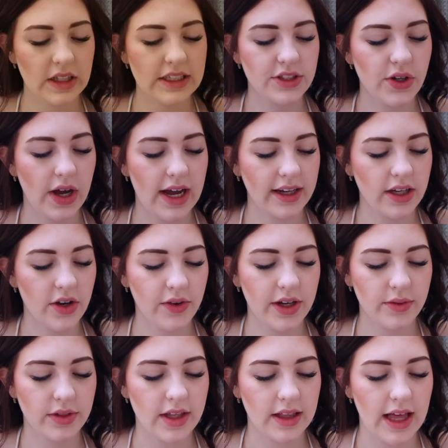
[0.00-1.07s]
So I go
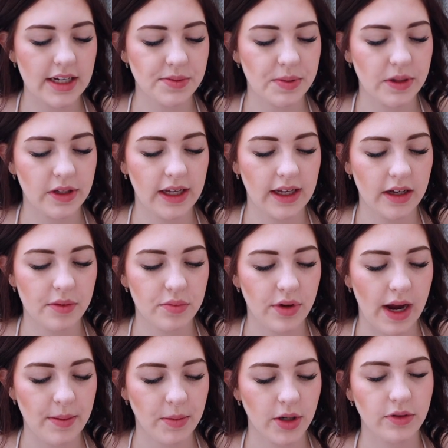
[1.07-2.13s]
in with the Lash Building
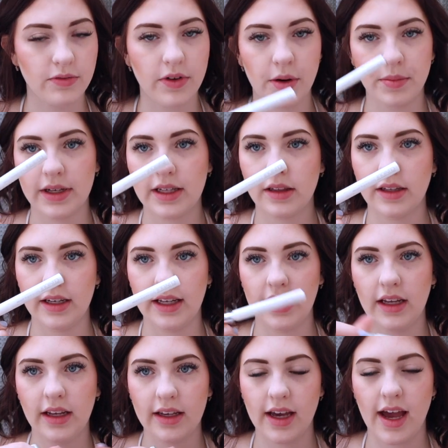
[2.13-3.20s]
Primer from
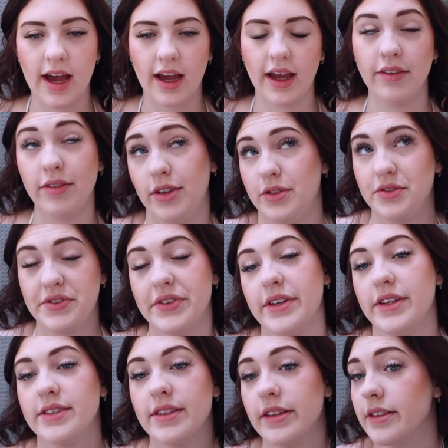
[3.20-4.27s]
Clinique. I've used
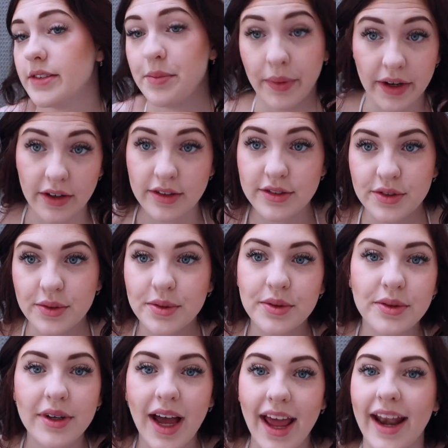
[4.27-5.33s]
this since middle
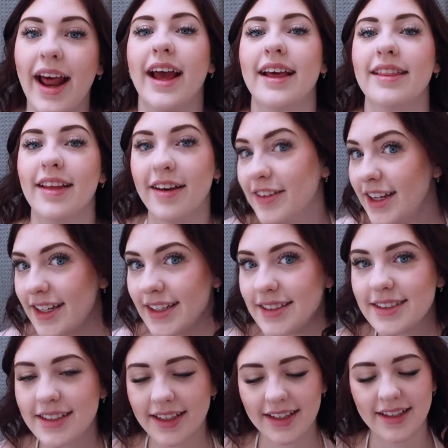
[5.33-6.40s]
school and I love
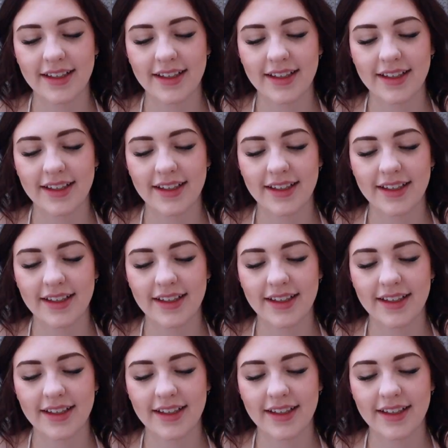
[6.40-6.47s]
it.